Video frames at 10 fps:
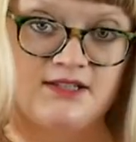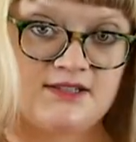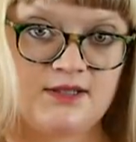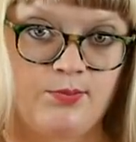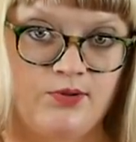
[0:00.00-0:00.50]

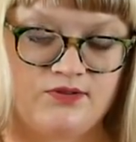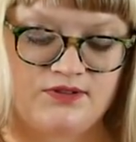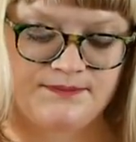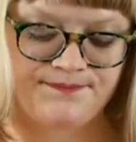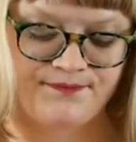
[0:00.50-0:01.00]

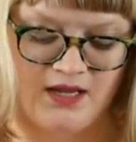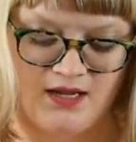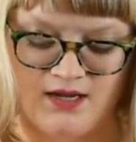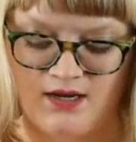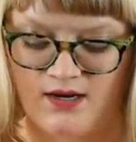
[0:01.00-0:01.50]
slippers.
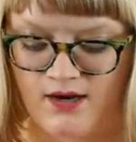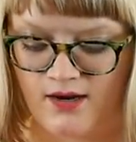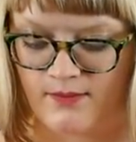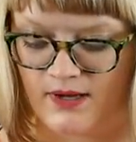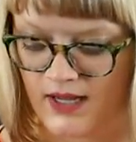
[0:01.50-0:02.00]

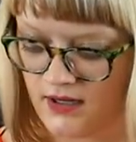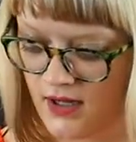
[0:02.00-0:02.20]
And